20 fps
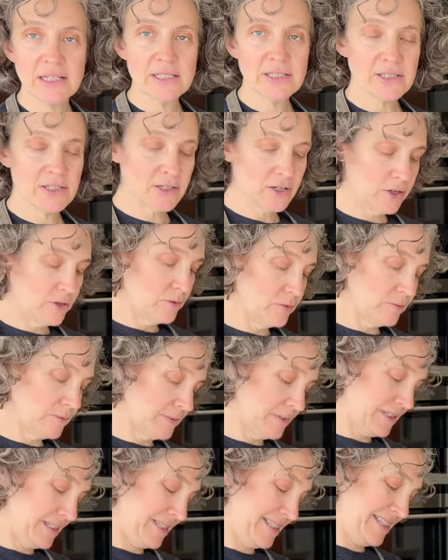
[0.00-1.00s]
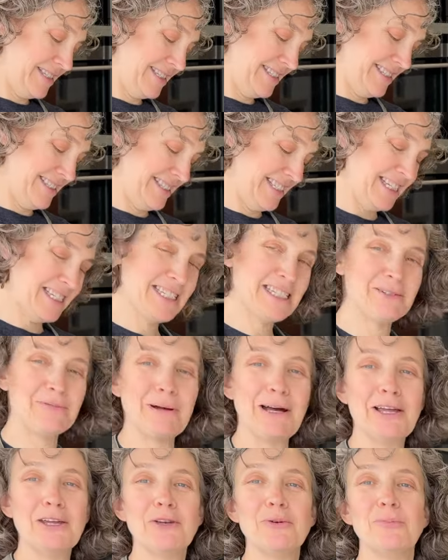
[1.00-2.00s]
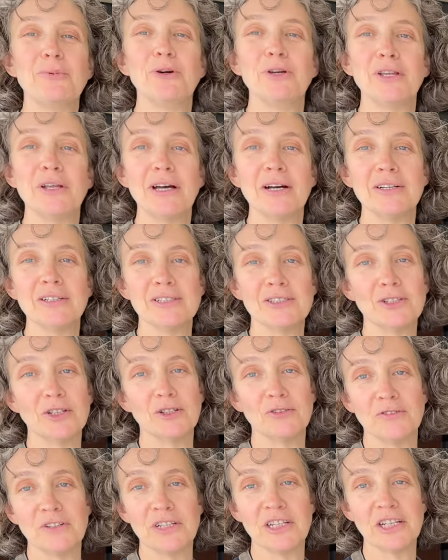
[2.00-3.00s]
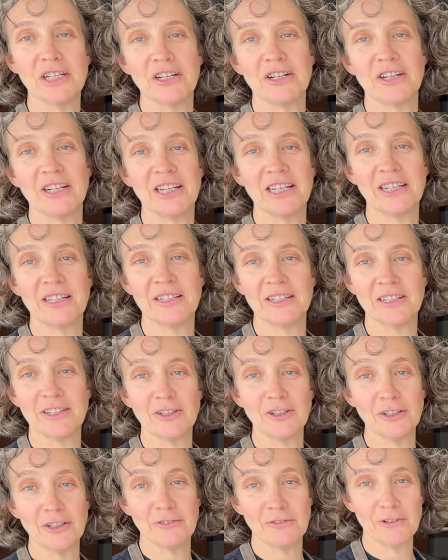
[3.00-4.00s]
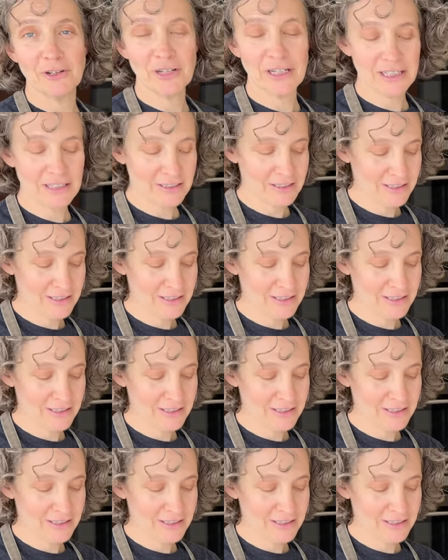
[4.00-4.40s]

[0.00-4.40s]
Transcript: So this is why you put salt, vinegar, and olive oil.